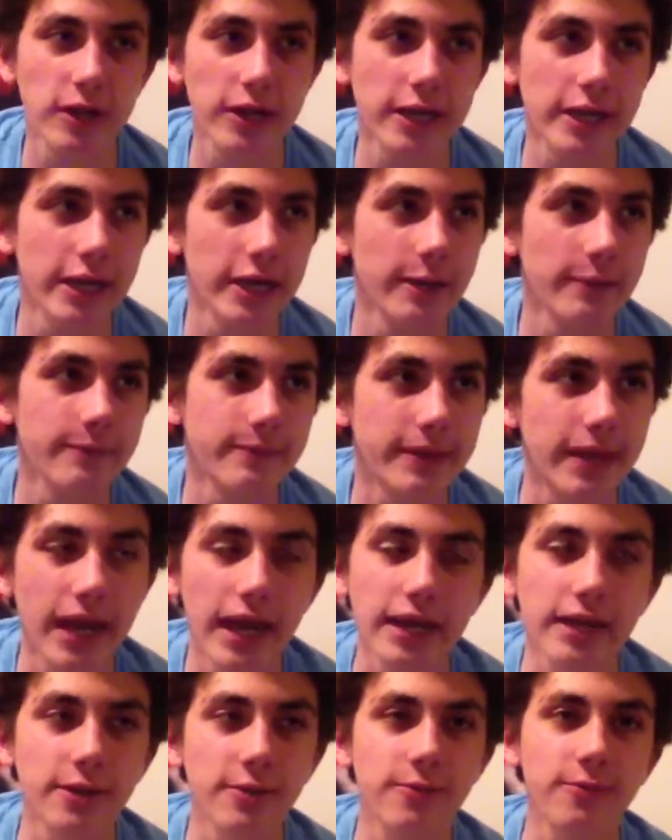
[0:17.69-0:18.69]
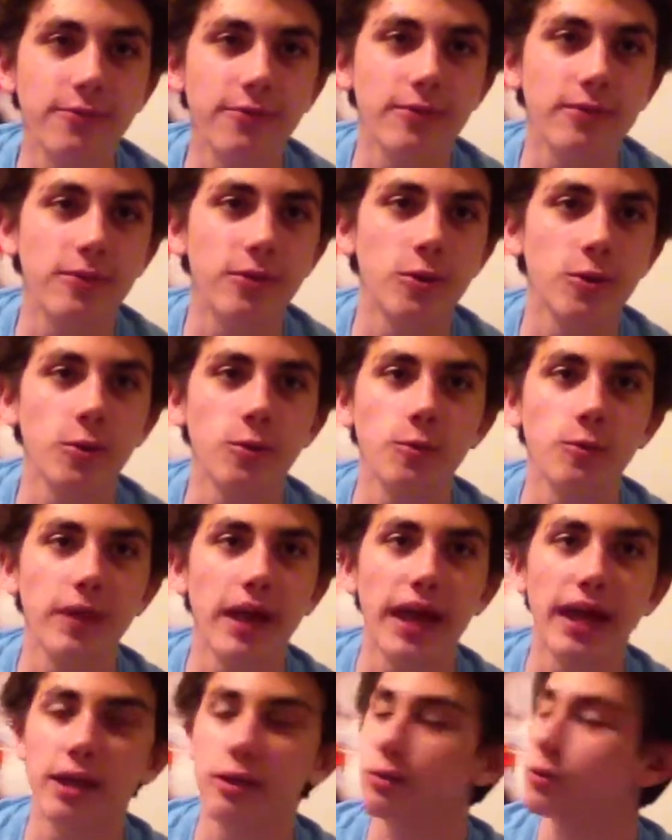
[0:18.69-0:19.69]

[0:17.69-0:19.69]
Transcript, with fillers: uh, kind of due last